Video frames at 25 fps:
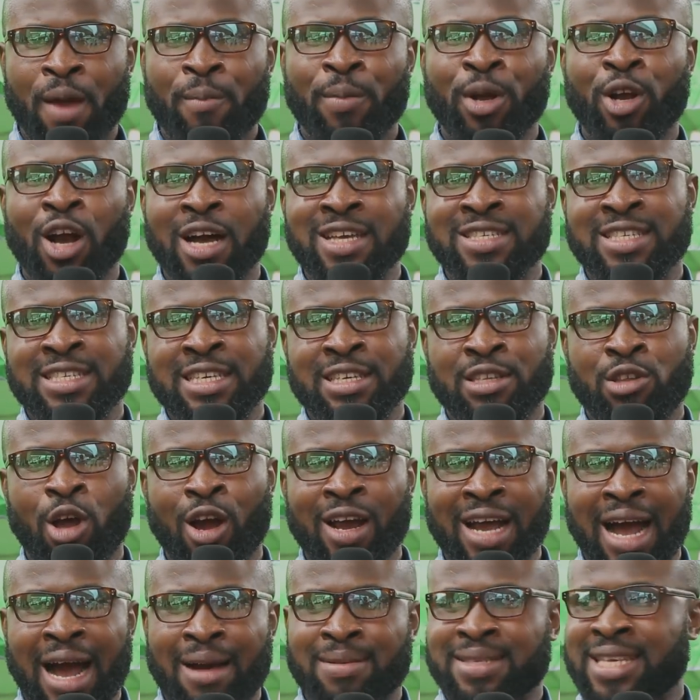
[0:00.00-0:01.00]
Because he
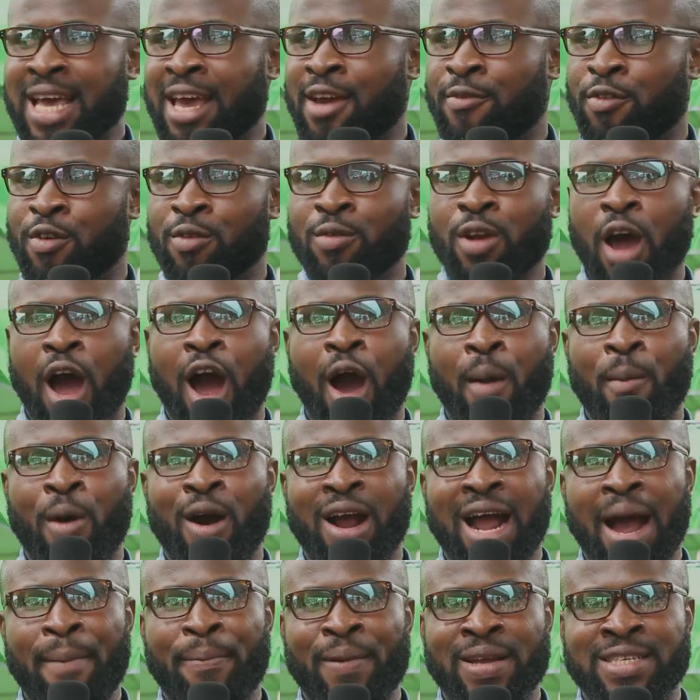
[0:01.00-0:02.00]
talk and say even
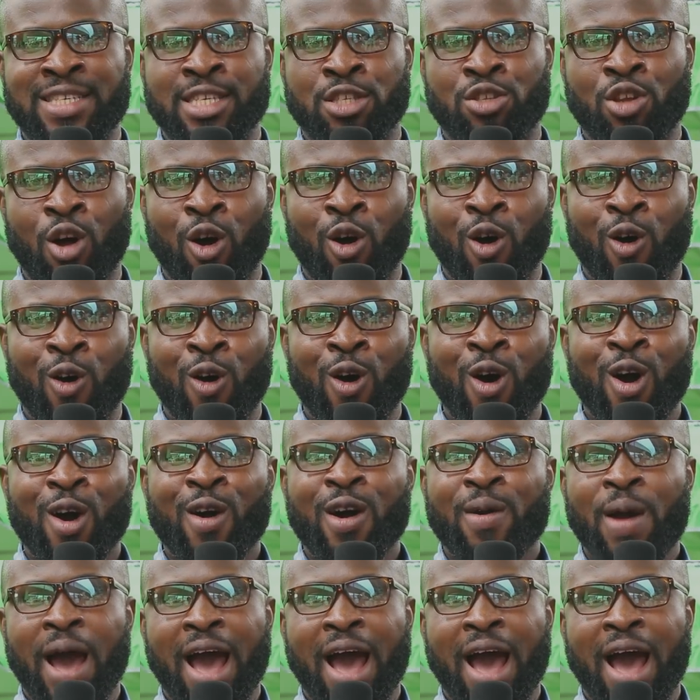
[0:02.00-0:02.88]
Oga Presido